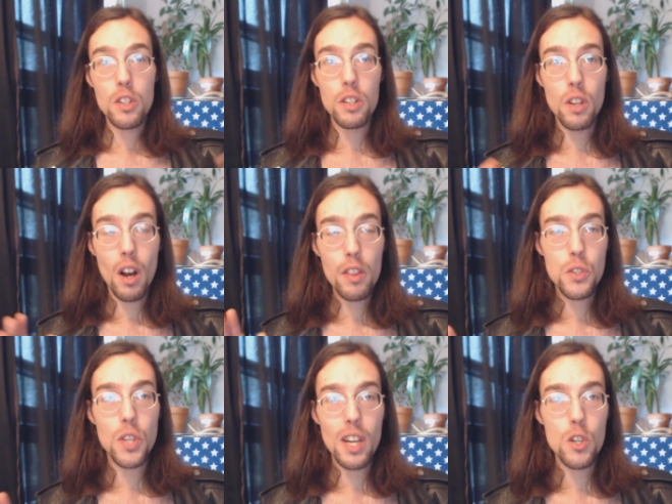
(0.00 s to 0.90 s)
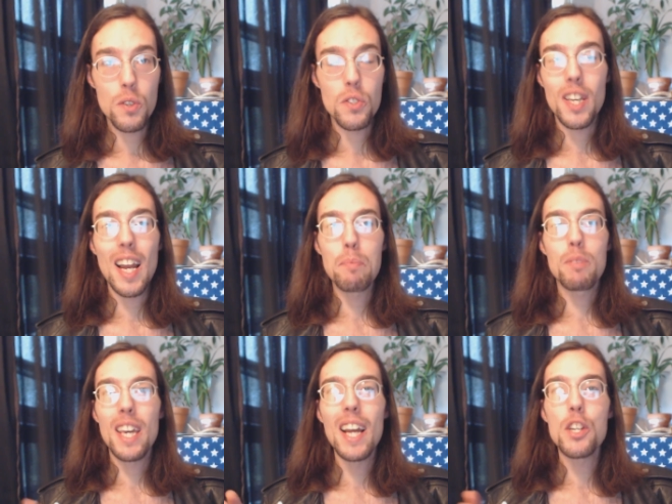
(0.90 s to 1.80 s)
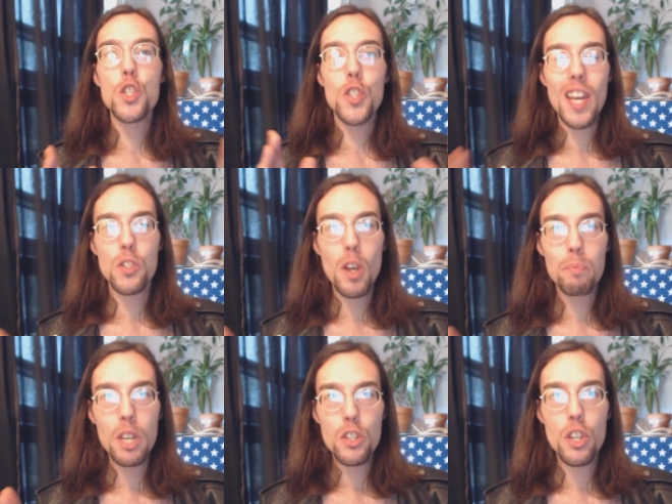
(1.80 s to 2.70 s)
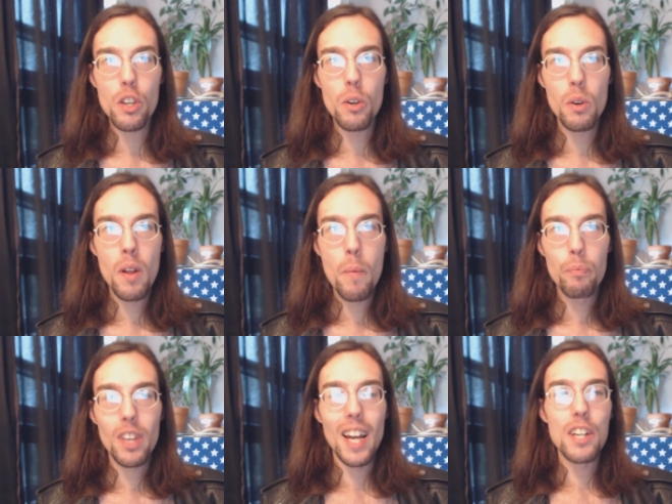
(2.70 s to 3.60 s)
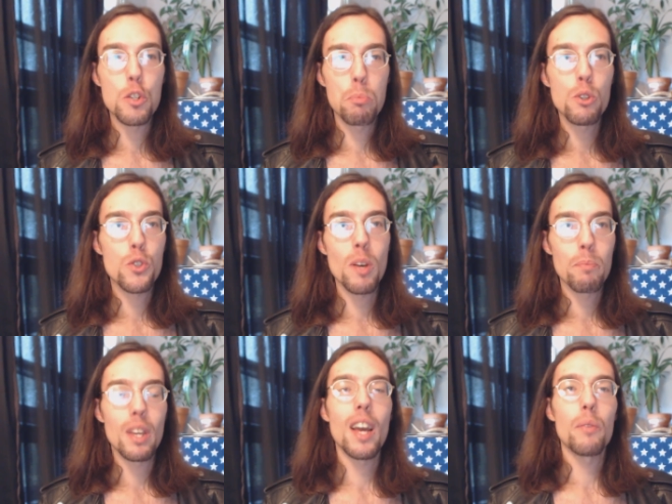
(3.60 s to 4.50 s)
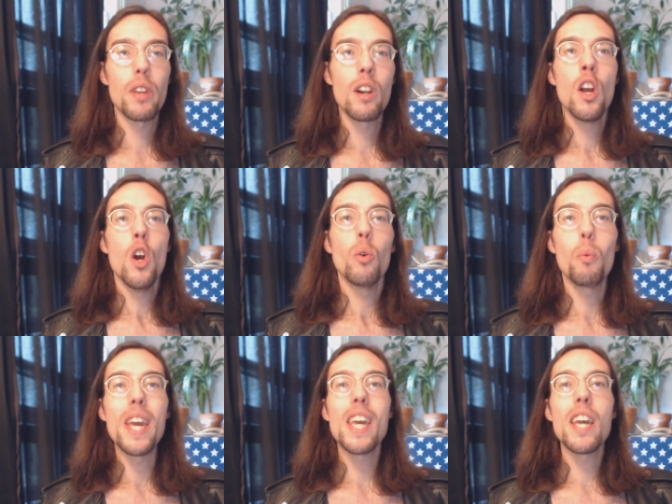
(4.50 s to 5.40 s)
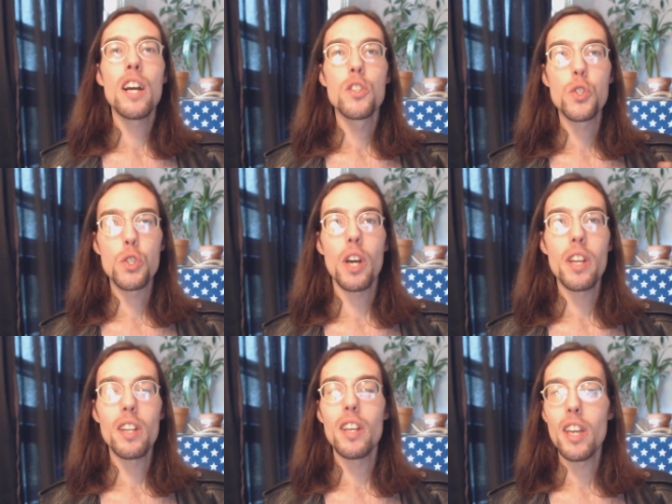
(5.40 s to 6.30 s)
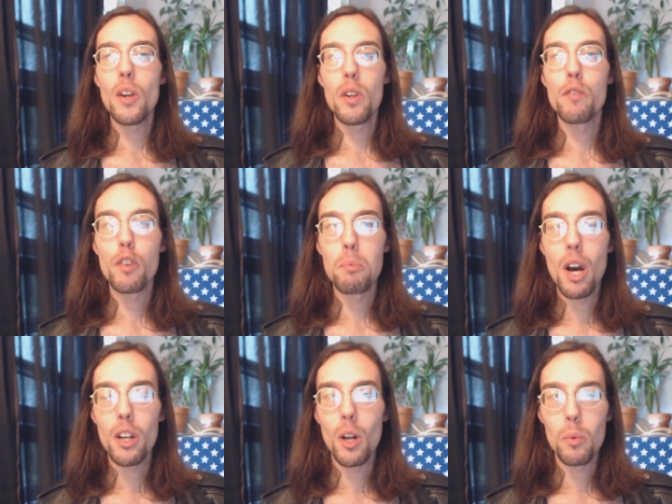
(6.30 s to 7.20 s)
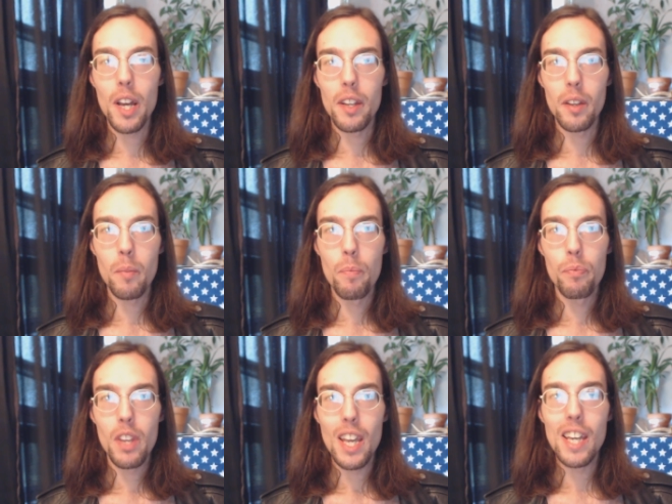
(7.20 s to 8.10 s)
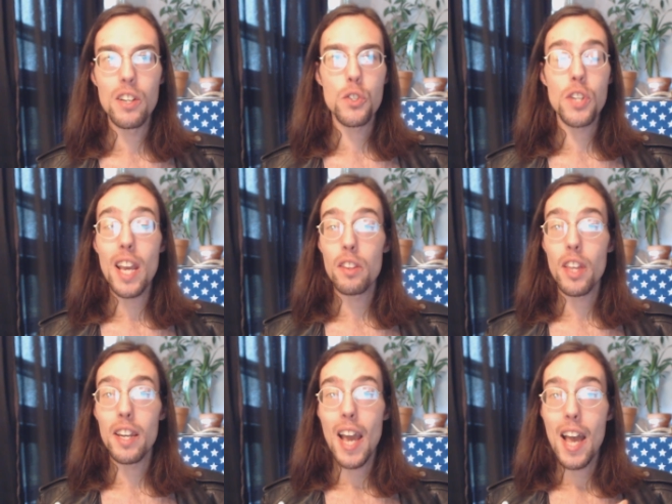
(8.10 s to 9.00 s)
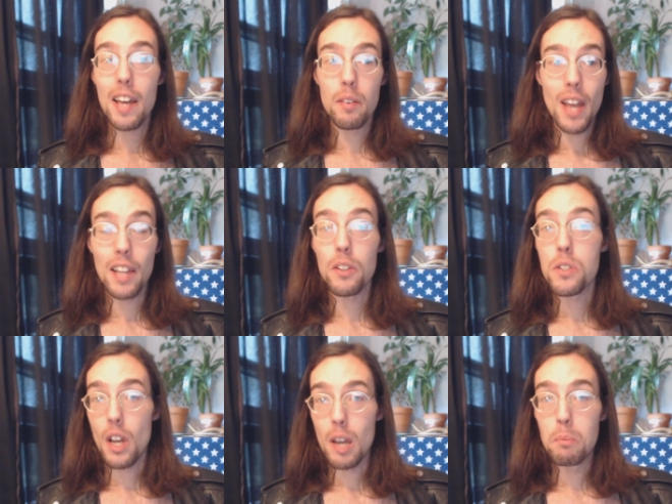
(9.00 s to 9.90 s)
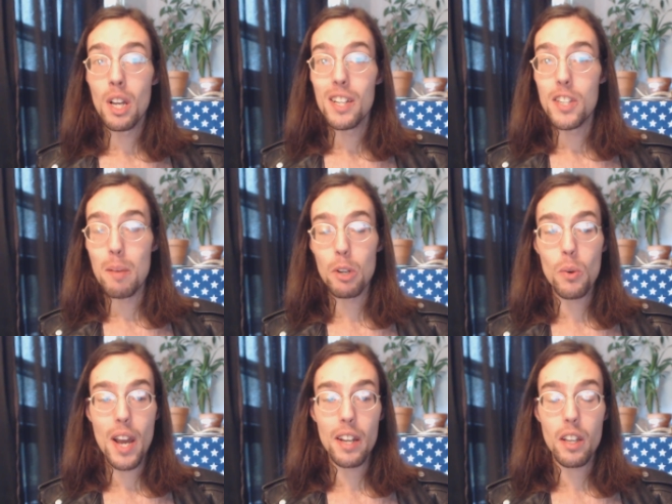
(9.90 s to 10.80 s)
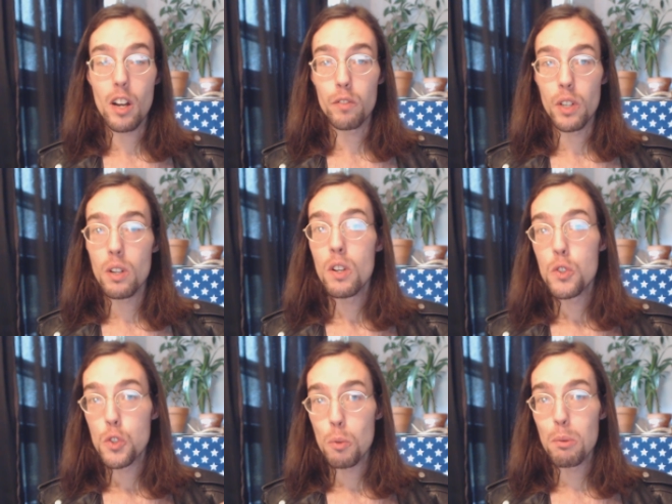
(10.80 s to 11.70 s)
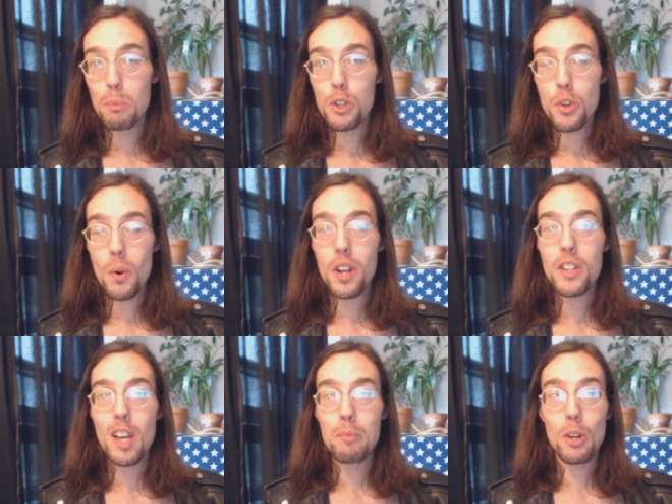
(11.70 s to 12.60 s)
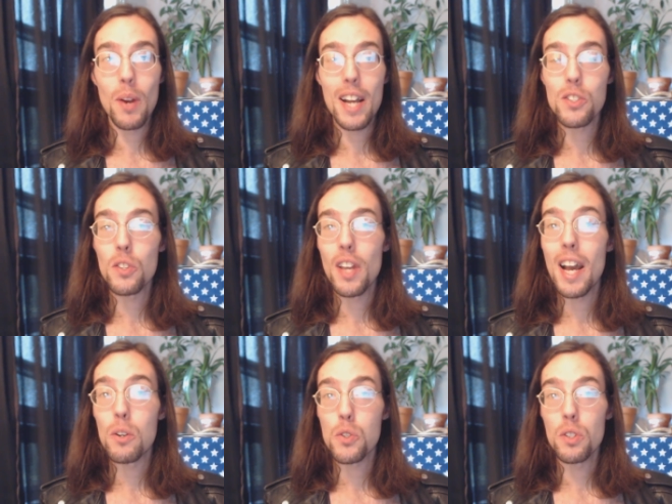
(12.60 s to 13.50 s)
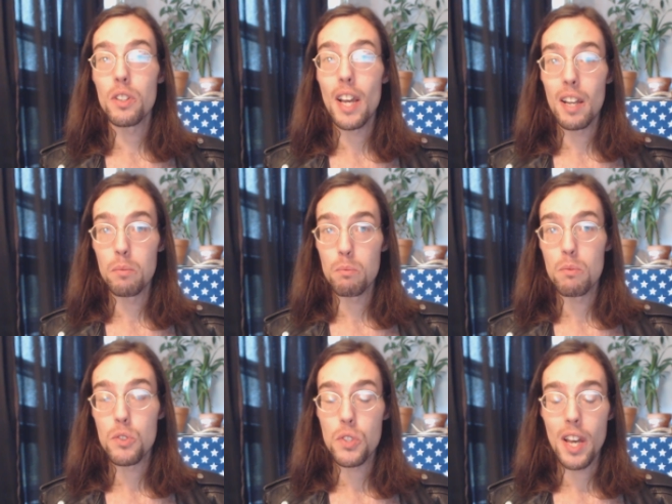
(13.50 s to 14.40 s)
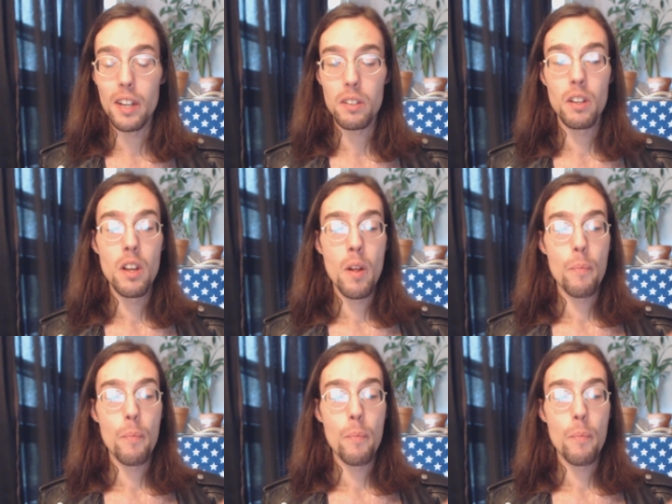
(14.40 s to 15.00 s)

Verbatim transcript: to, to all the Sandersons, can I, can I just say something to you? Can I just put something out there? We studied it here in Vermont already, in a state that had, at the time, Democratic governor, supermajority Democrats in the House and, and Senate,